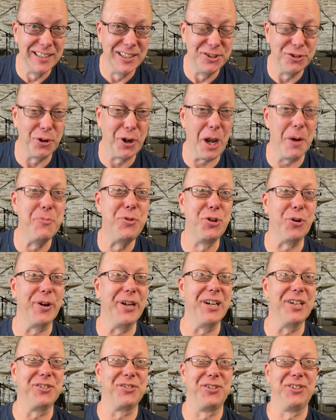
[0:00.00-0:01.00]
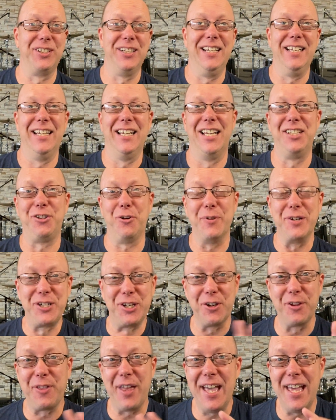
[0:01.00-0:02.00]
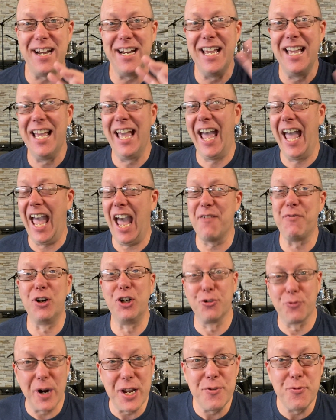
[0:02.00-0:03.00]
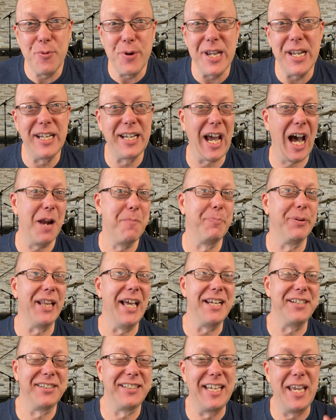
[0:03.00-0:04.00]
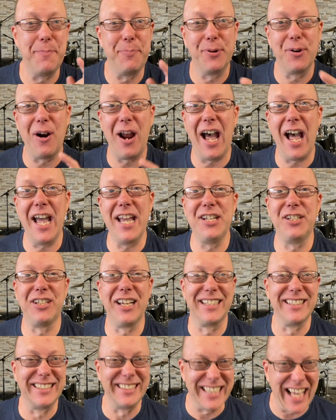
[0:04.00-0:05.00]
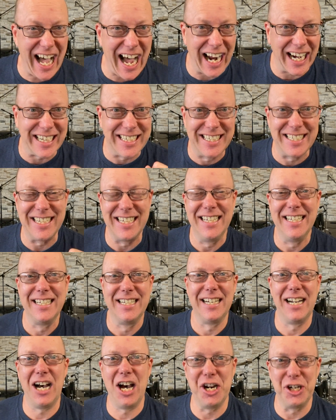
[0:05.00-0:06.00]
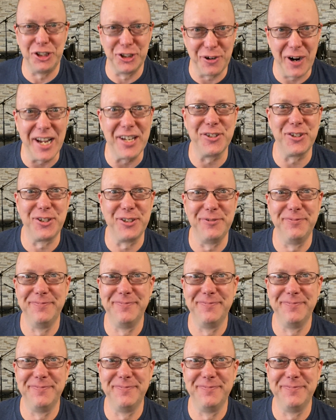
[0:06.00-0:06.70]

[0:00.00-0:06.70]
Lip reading: So come join us. And so until then, have a great week. God bless. Keep your eyes locked on Christ.